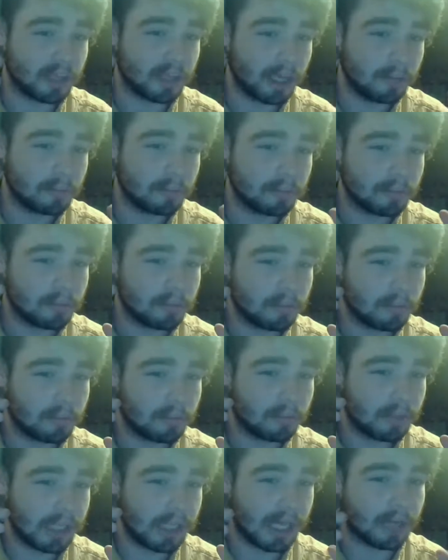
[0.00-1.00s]
up.
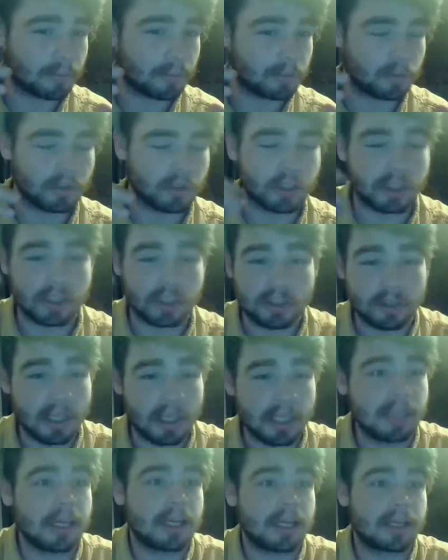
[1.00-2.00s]
The atoms weren't just
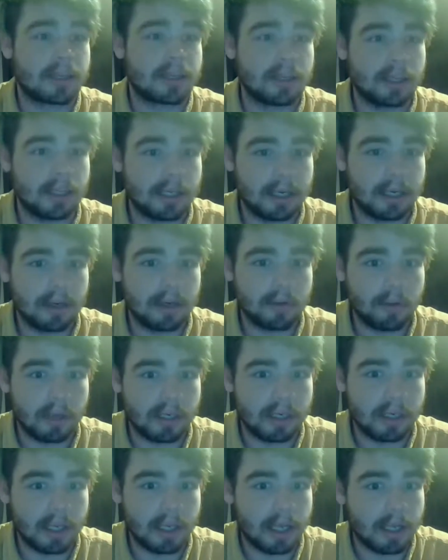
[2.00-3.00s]
created out of thin air
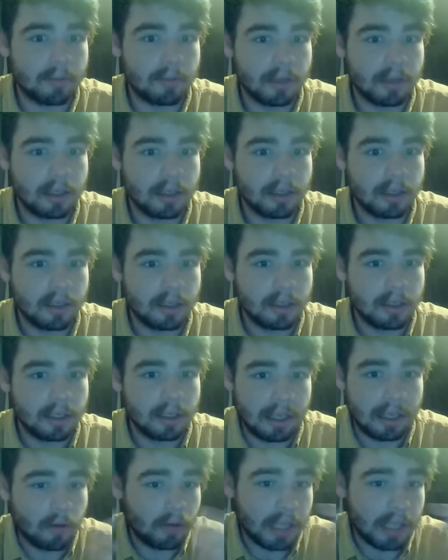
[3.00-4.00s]
one time.
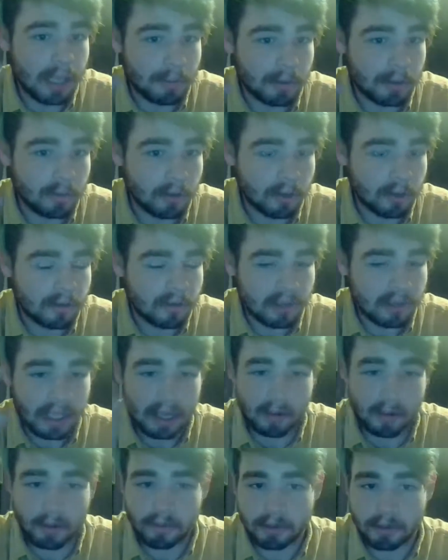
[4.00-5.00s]
It only happened once,
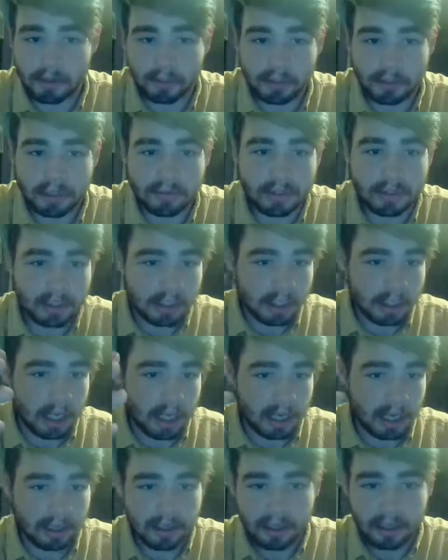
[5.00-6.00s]
however you believe it,
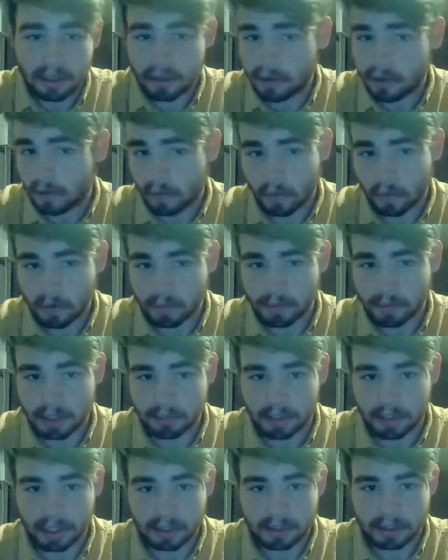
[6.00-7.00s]
God or a Big
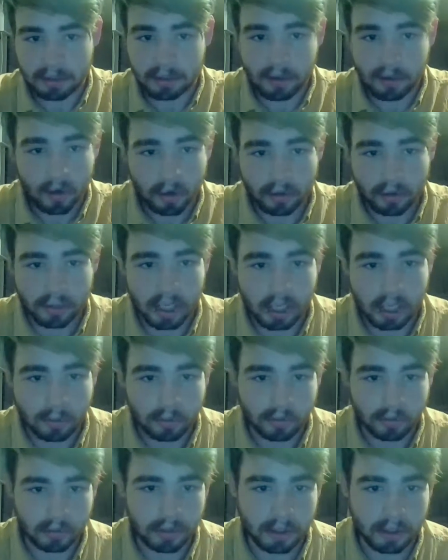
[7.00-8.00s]
Bang Theory, all the atoms
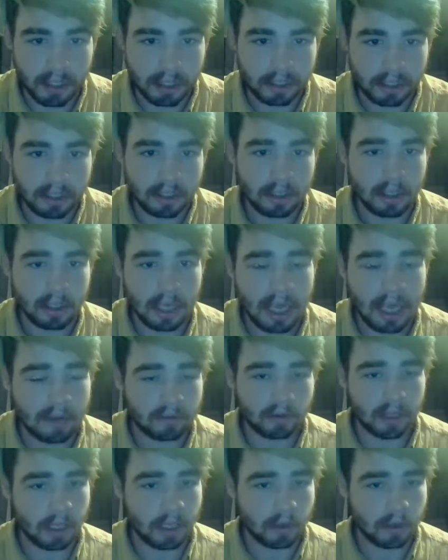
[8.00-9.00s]
were created.
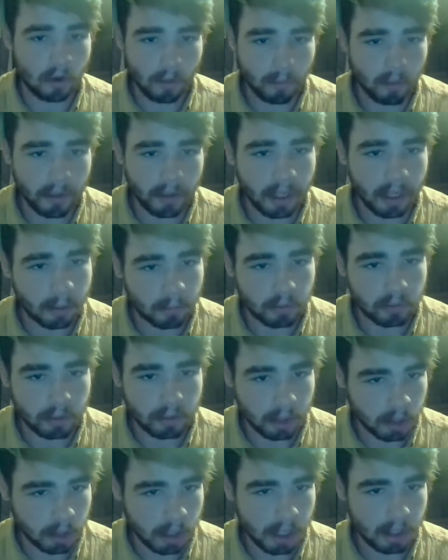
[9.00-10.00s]
After that, no more atoms were
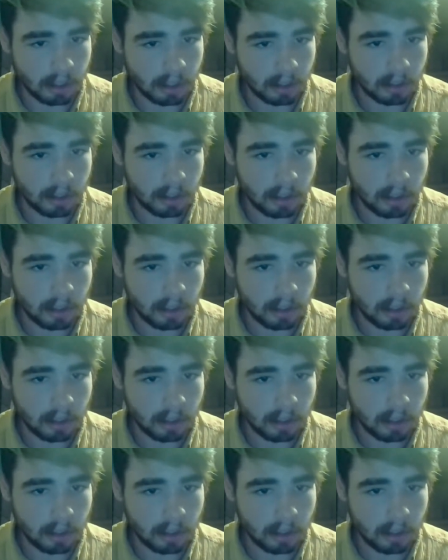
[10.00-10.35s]
created.